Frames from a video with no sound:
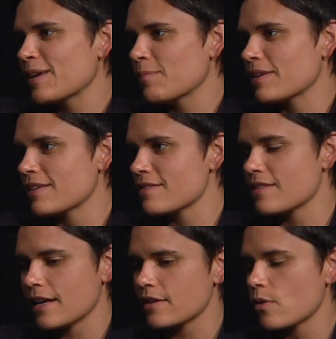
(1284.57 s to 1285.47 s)
Because
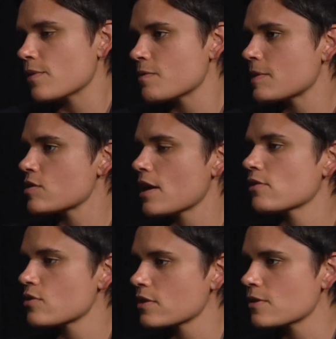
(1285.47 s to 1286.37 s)
that can always be
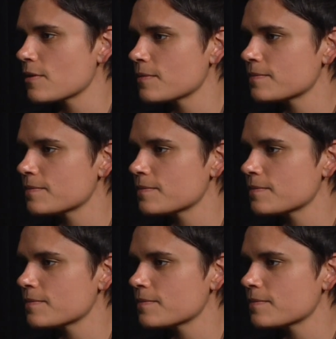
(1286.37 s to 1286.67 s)
challenging too.